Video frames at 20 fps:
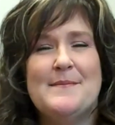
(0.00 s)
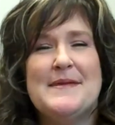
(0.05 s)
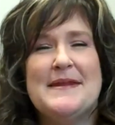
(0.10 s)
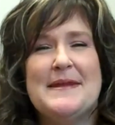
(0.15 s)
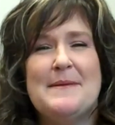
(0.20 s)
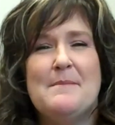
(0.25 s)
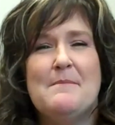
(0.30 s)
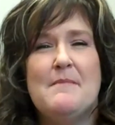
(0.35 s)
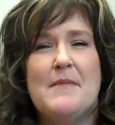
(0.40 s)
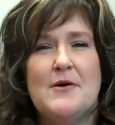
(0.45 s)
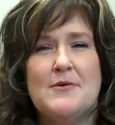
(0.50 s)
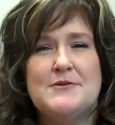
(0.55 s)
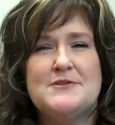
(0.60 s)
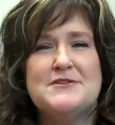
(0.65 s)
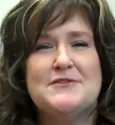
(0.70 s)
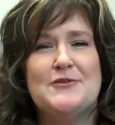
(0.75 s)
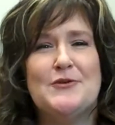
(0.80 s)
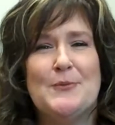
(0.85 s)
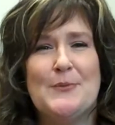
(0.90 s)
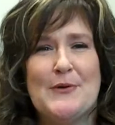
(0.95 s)
an
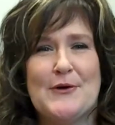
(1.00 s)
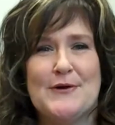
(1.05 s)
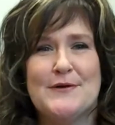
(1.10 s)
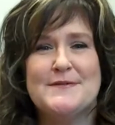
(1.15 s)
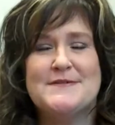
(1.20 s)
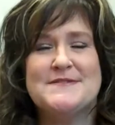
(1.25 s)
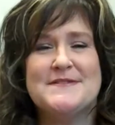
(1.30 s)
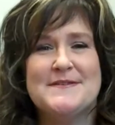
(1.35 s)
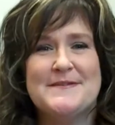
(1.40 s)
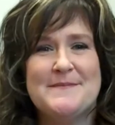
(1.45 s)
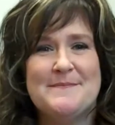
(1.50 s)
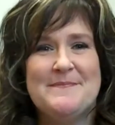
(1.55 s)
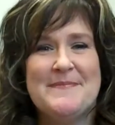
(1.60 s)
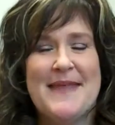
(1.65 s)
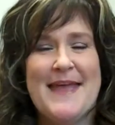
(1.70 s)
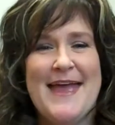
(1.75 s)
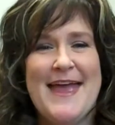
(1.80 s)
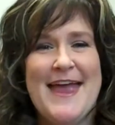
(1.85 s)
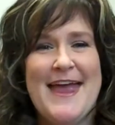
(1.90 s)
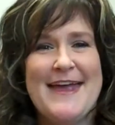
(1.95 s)
emotional person,
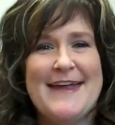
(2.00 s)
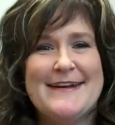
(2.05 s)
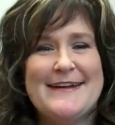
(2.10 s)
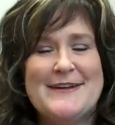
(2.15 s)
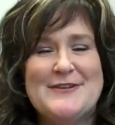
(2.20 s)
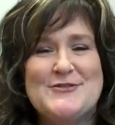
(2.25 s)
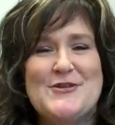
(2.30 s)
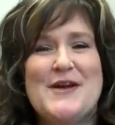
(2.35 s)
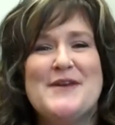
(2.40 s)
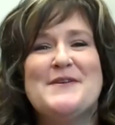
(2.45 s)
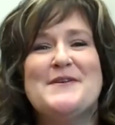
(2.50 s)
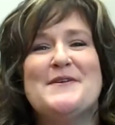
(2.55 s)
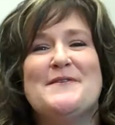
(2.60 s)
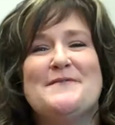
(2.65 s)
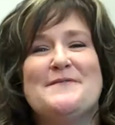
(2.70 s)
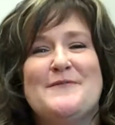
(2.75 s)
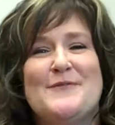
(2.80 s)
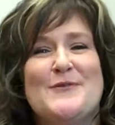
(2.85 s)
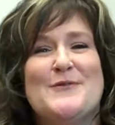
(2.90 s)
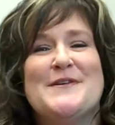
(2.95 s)
and I try to
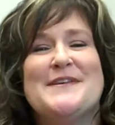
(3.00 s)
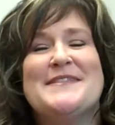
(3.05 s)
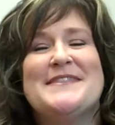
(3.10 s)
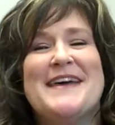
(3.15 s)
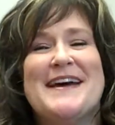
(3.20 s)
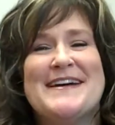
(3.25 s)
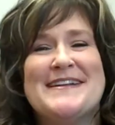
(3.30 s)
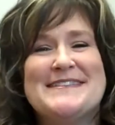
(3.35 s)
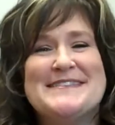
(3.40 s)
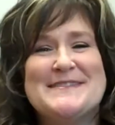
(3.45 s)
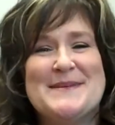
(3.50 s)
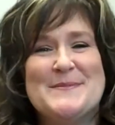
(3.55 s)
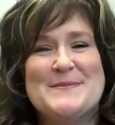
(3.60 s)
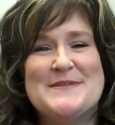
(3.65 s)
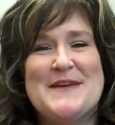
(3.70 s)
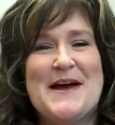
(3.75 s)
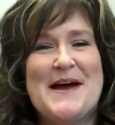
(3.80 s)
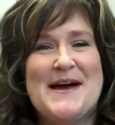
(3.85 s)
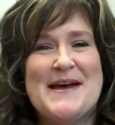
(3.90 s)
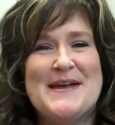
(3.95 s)
avoid that
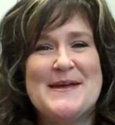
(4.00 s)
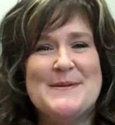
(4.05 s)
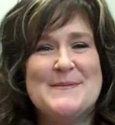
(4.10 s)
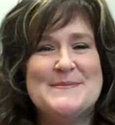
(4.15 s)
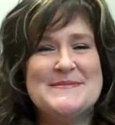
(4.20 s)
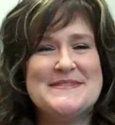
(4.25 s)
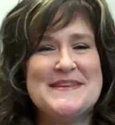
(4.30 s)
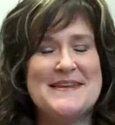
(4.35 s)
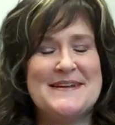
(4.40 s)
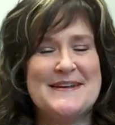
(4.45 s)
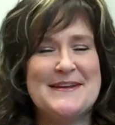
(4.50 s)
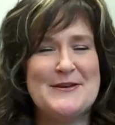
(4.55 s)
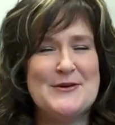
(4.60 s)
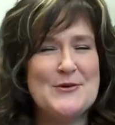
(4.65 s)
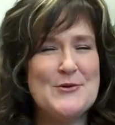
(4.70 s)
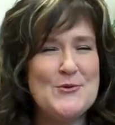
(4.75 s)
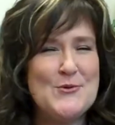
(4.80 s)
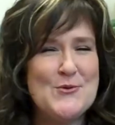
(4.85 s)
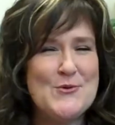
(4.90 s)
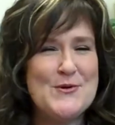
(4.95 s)
sometimes and
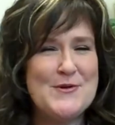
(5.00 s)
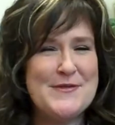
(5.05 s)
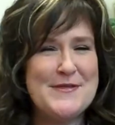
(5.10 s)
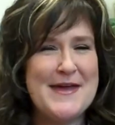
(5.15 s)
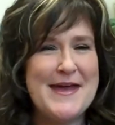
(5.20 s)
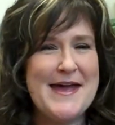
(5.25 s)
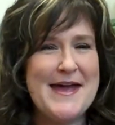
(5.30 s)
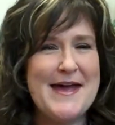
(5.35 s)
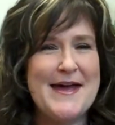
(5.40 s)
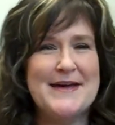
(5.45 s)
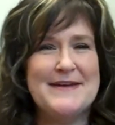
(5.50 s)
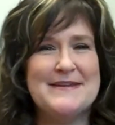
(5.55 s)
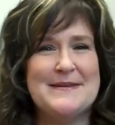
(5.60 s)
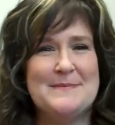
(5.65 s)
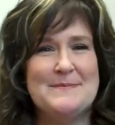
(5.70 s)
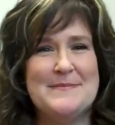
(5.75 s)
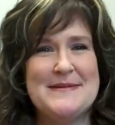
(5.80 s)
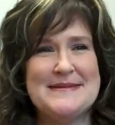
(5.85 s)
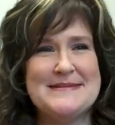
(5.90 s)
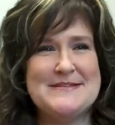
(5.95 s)
ignore that
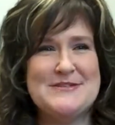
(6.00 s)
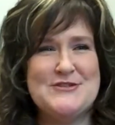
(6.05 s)
and be